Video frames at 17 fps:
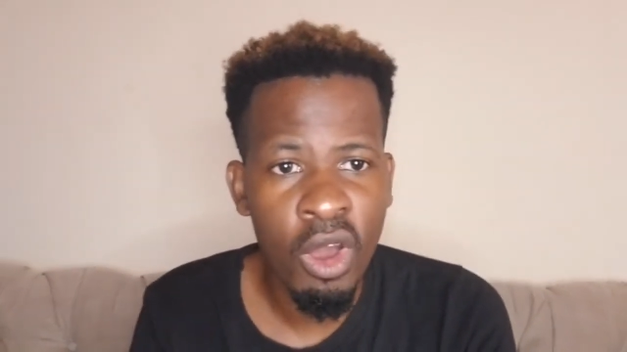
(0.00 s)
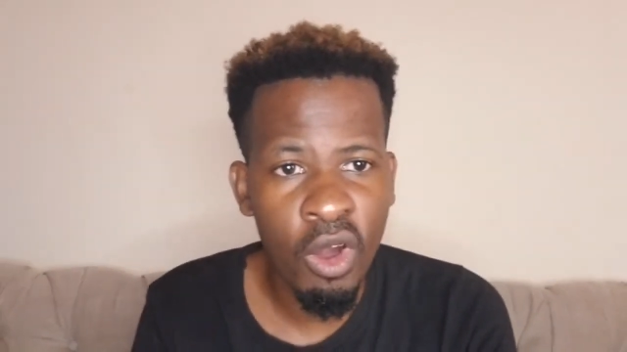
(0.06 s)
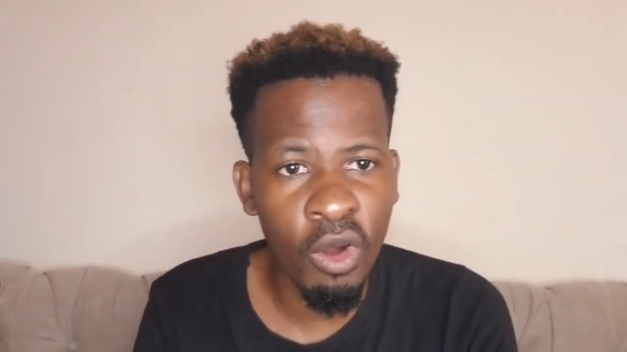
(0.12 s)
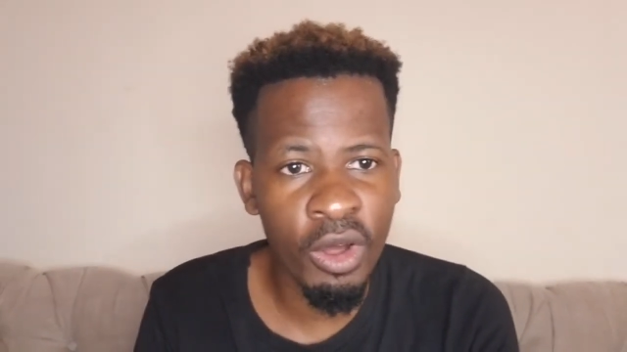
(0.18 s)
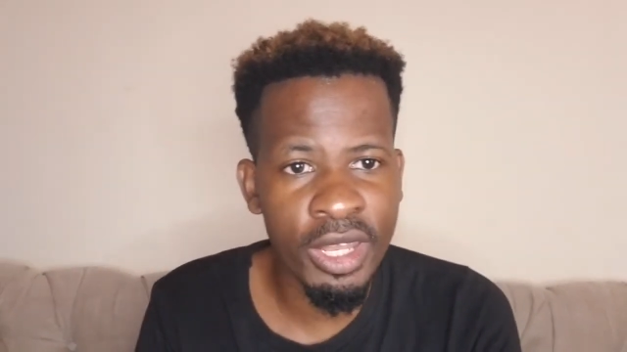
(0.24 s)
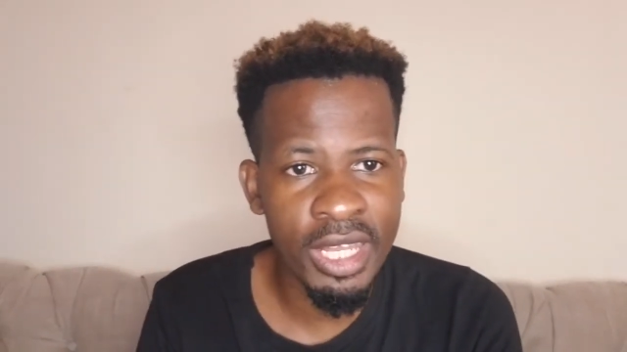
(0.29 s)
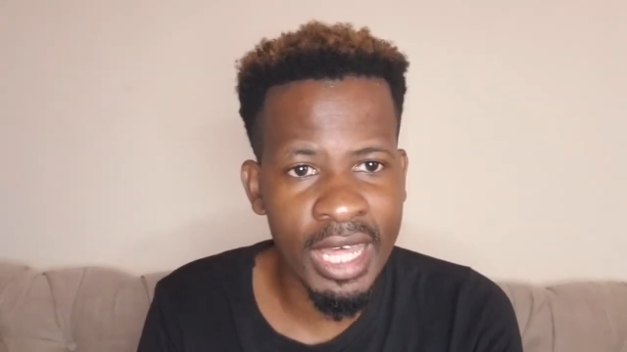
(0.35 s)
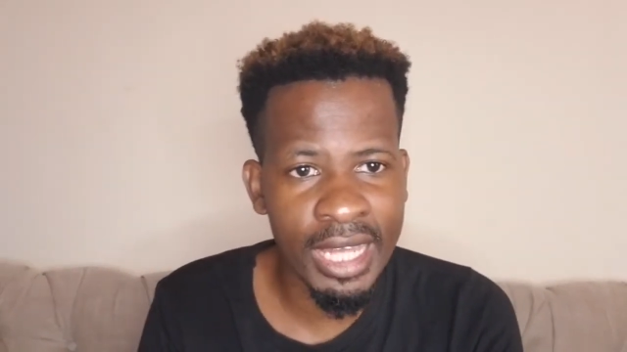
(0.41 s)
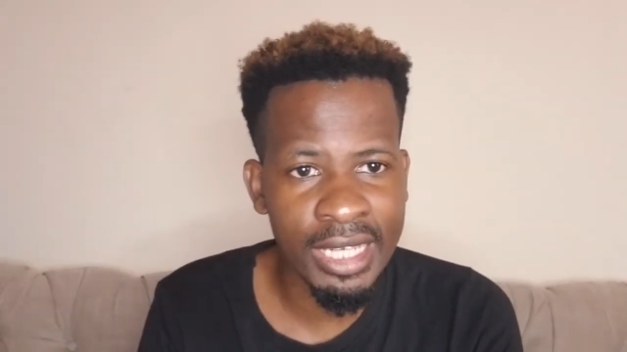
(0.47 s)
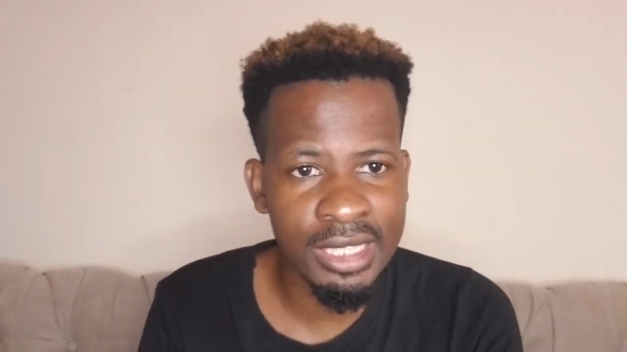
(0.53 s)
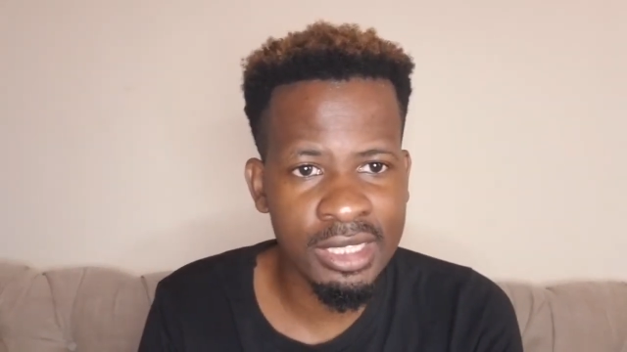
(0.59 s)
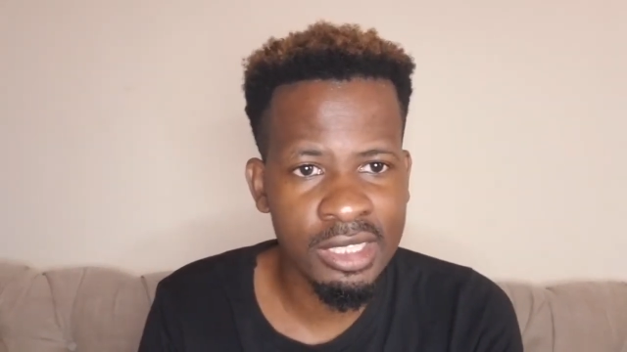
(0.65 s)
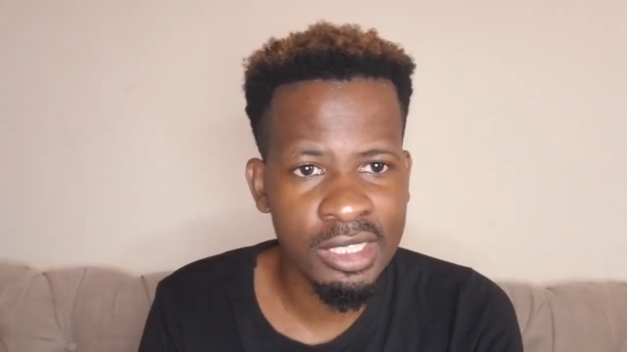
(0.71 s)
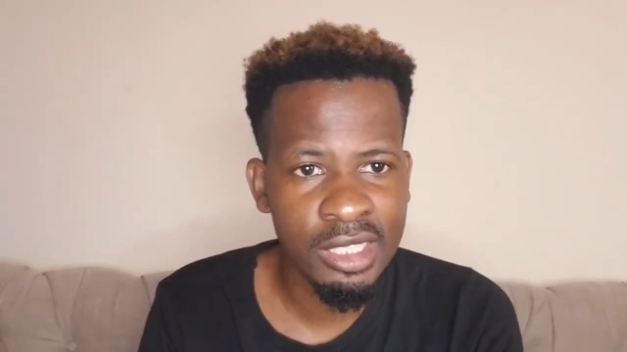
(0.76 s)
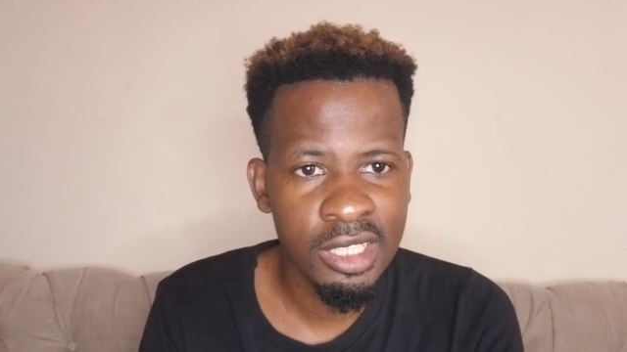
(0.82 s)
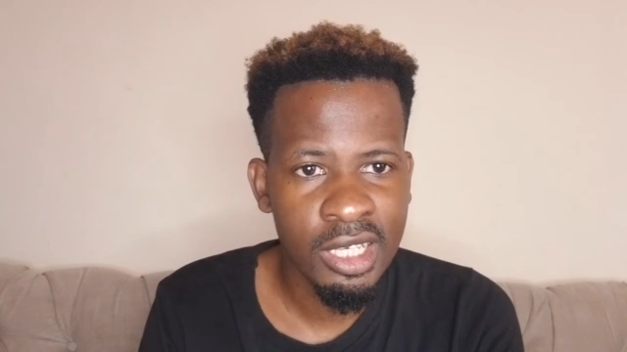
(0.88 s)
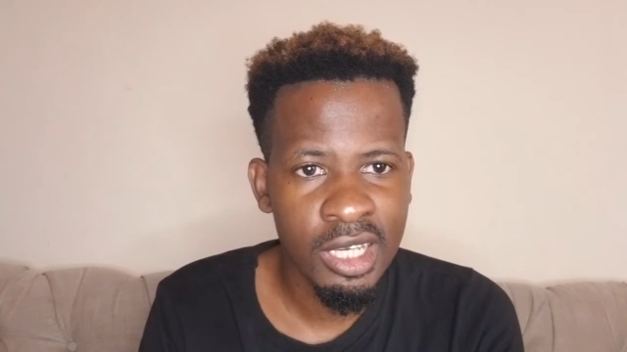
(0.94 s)
on that
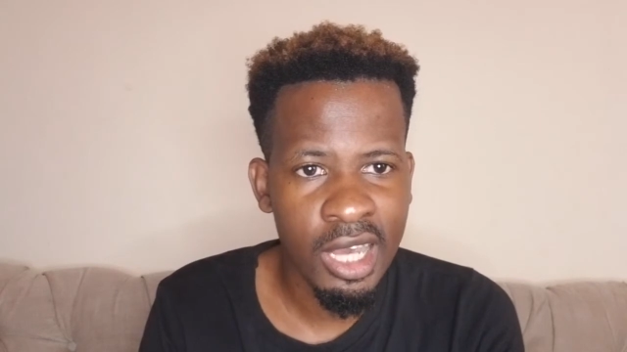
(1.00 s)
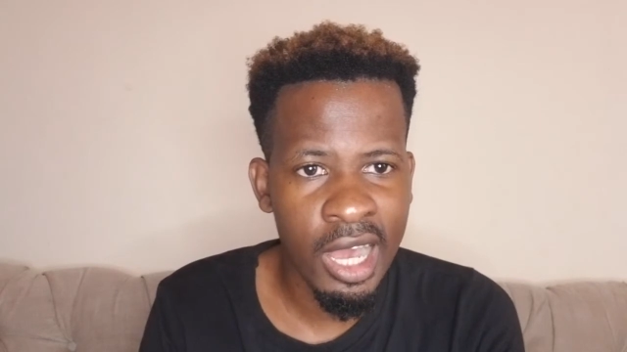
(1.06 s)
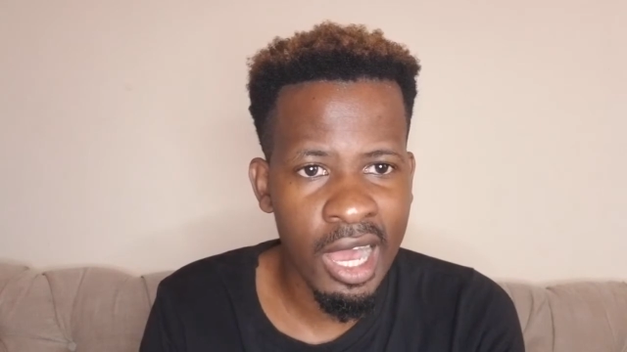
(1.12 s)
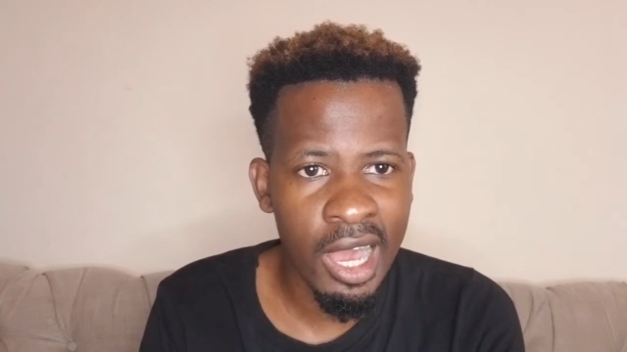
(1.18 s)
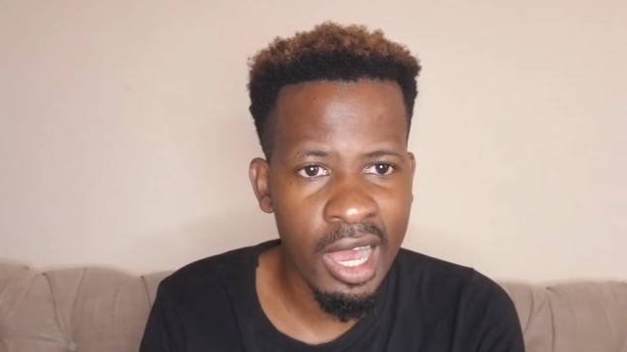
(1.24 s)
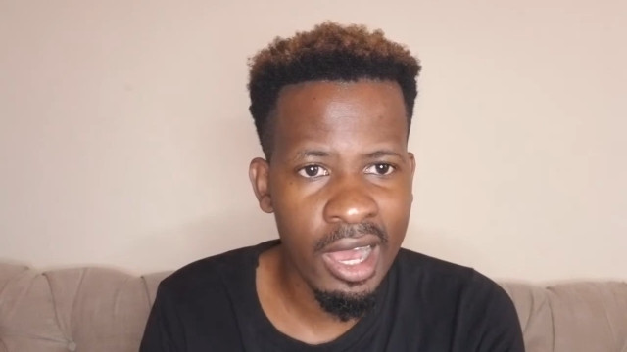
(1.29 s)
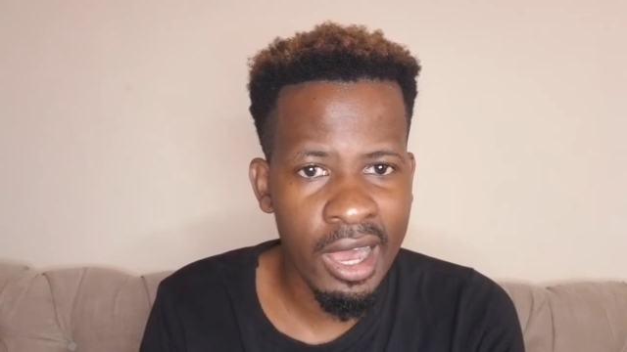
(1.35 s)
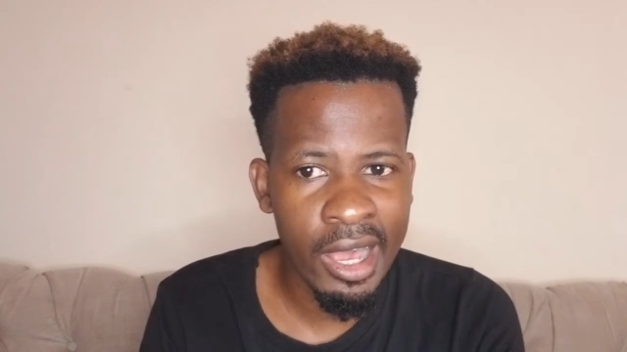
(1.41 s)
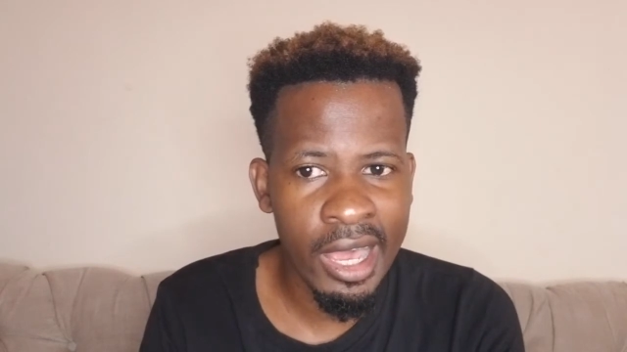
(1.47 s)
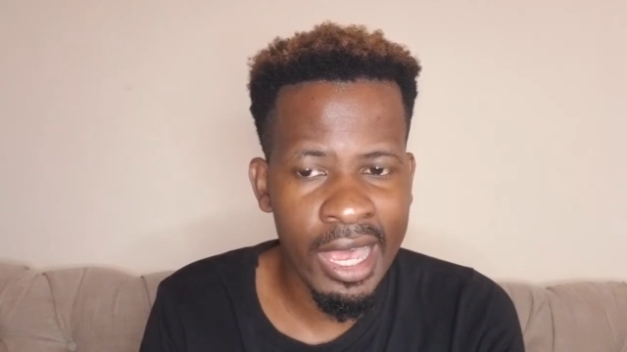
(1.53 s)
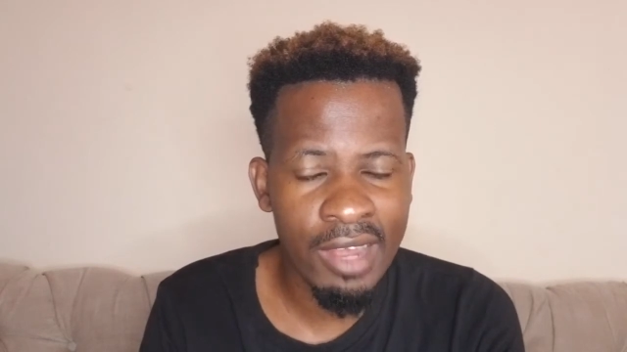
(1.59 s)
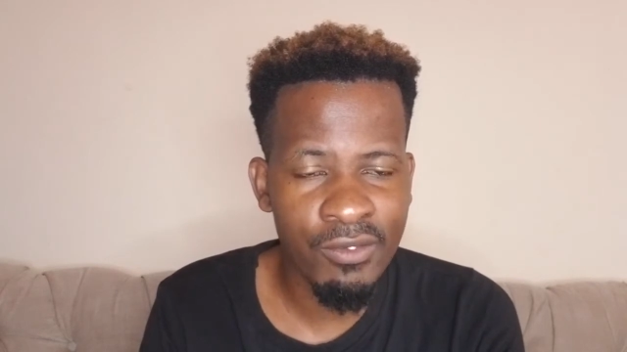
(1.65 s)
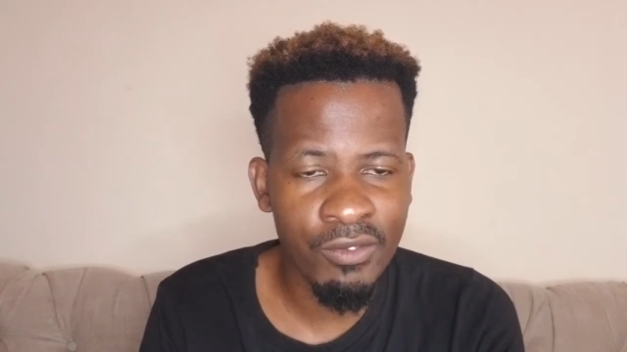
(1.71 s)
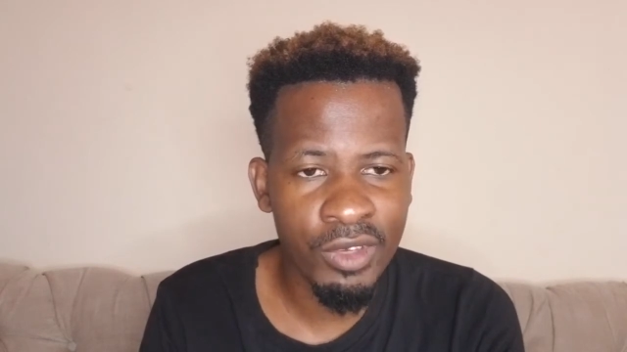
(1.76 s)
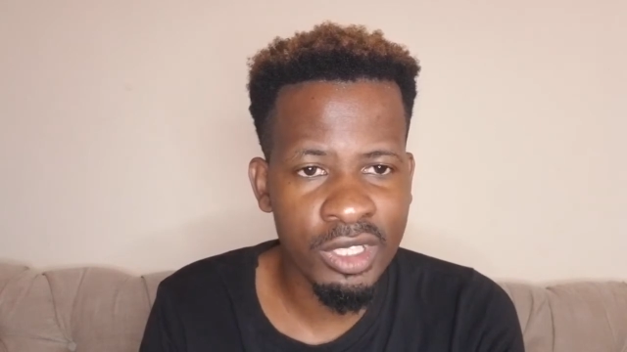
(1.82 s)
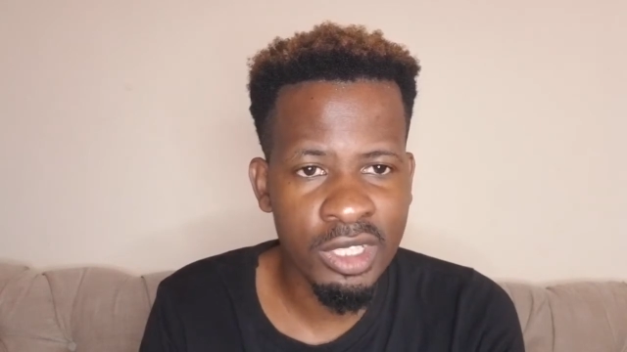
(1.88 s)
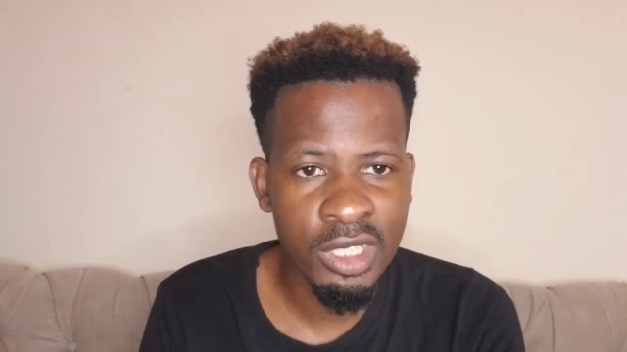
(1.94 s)

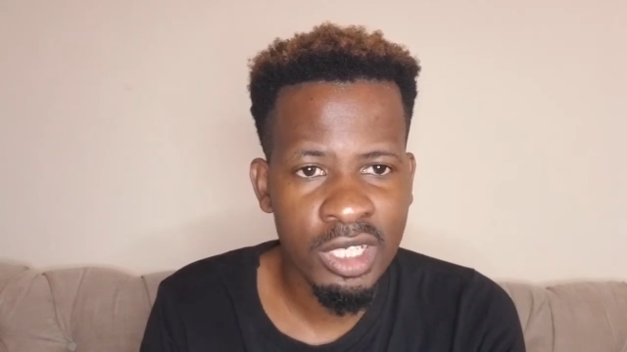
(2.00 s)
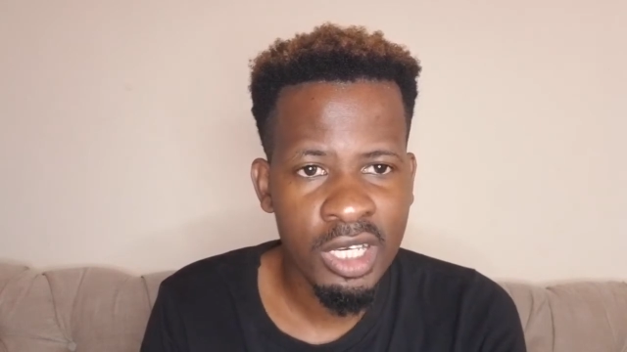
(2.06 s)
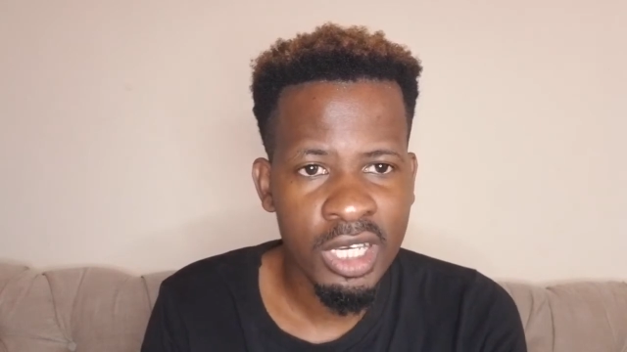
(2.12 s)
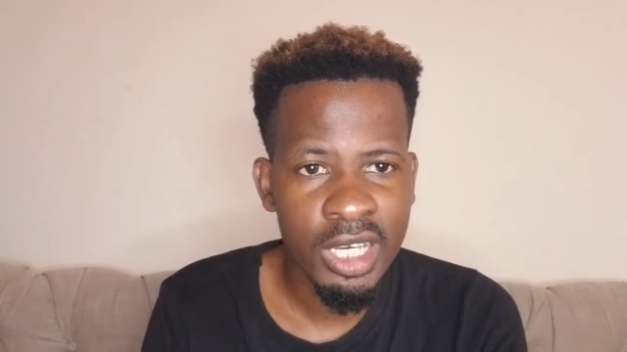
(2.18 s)
canvas.